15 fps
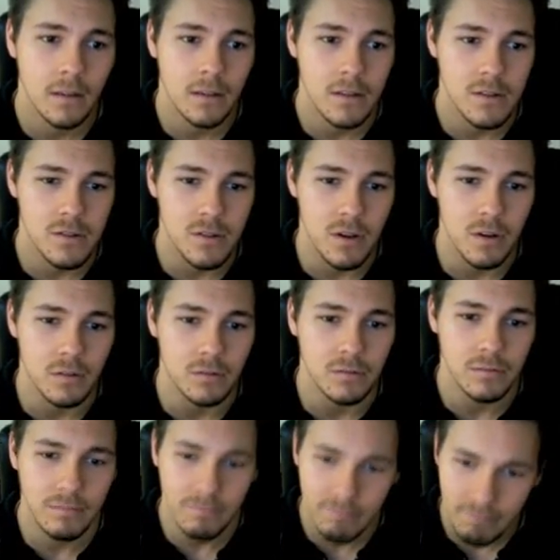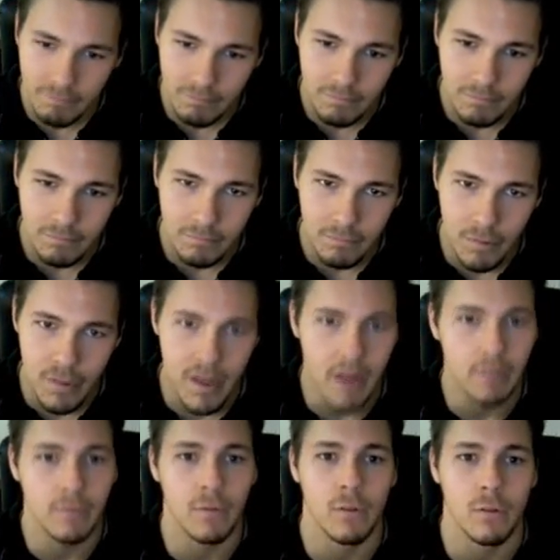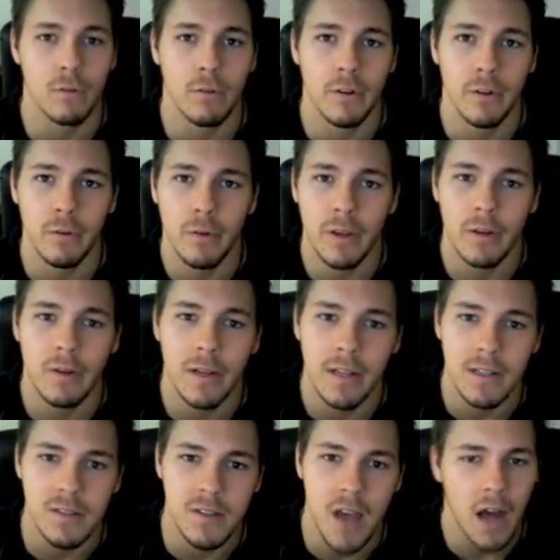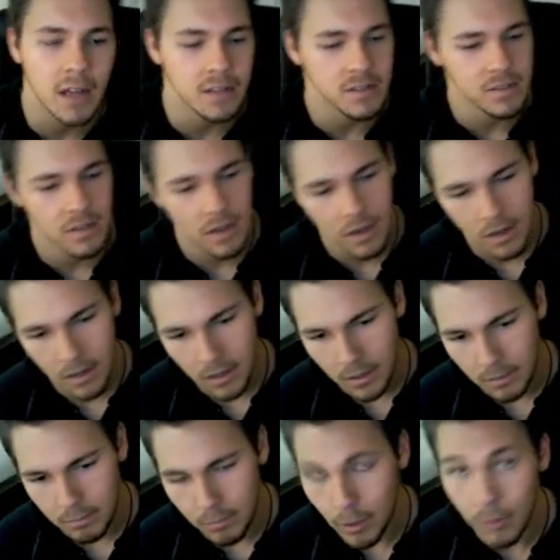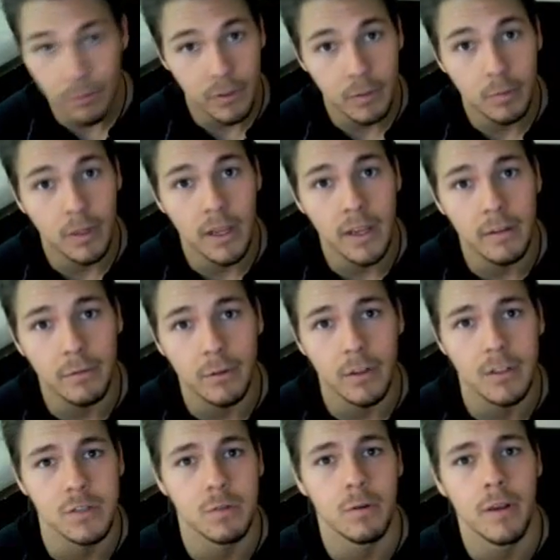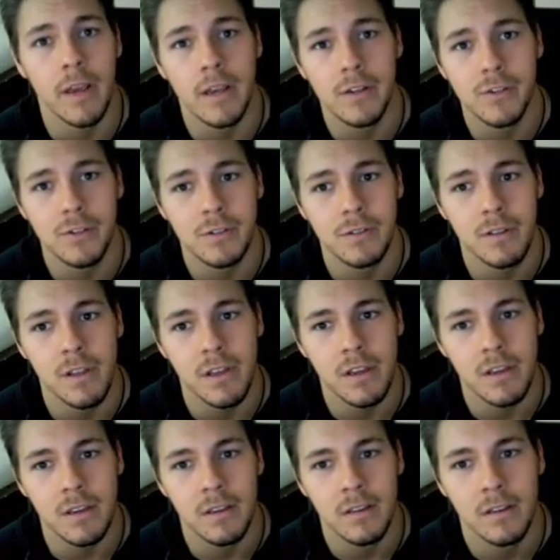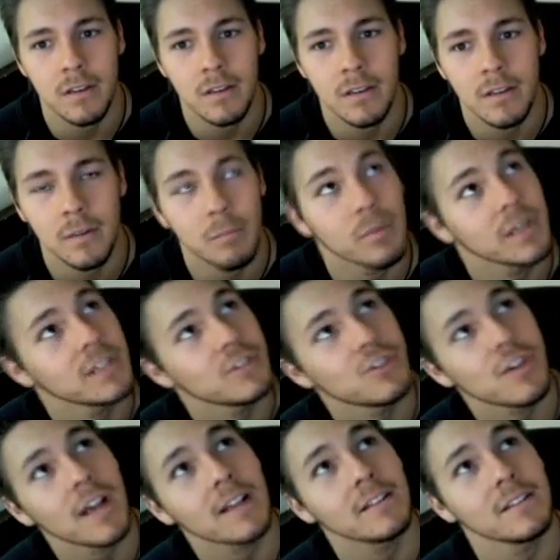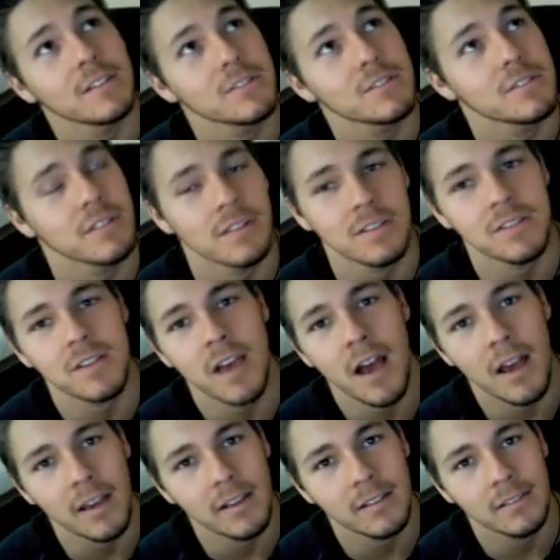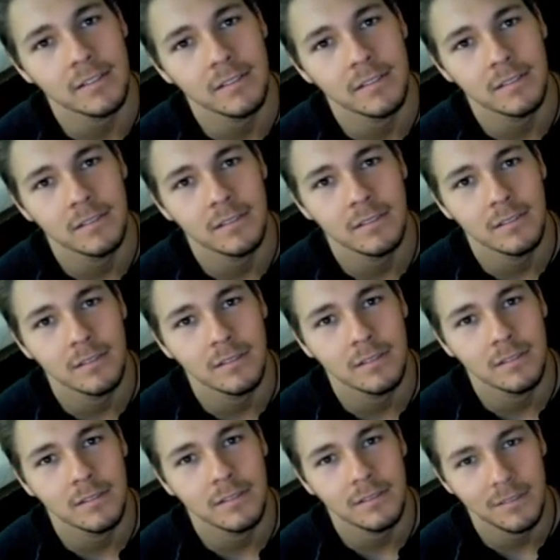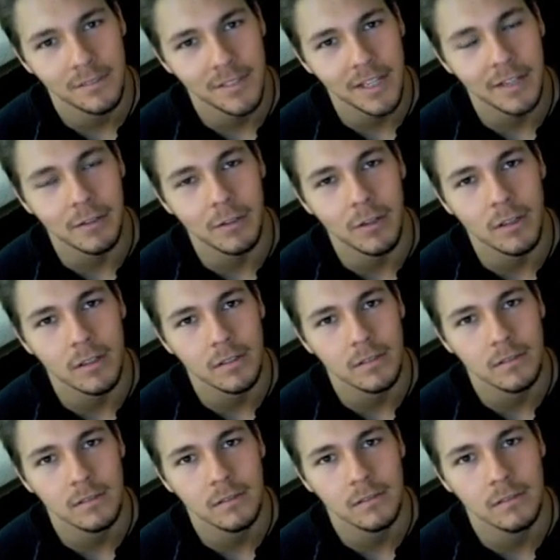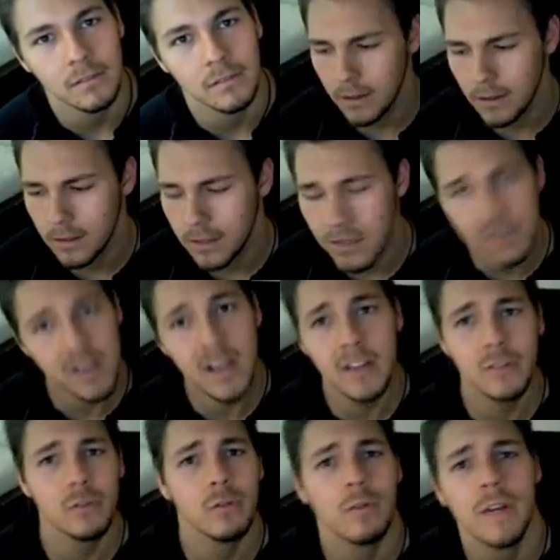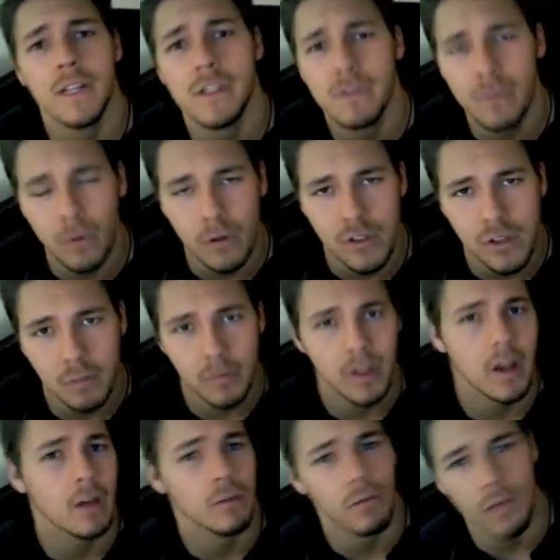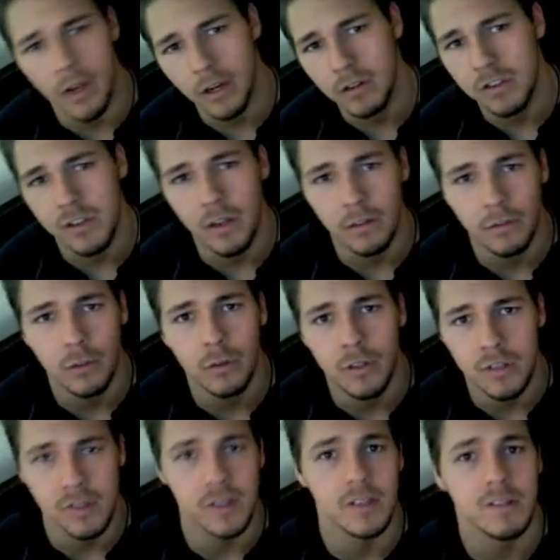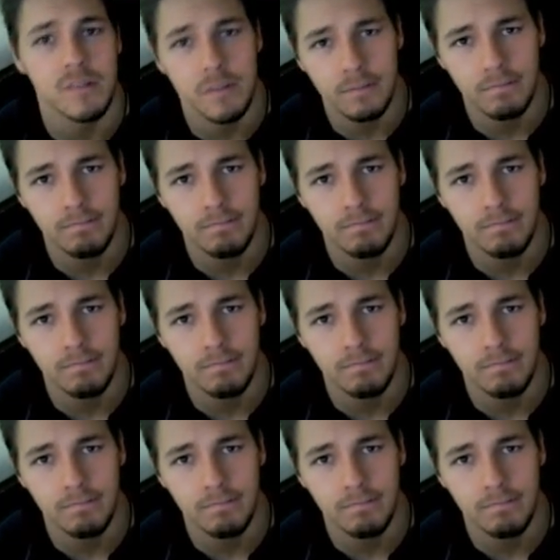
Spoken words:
So, without further ado, here it is. God's perfect plan for his creation. The big checklist in the sky. Take a look. Decide to arrange for something other than yourself to exist.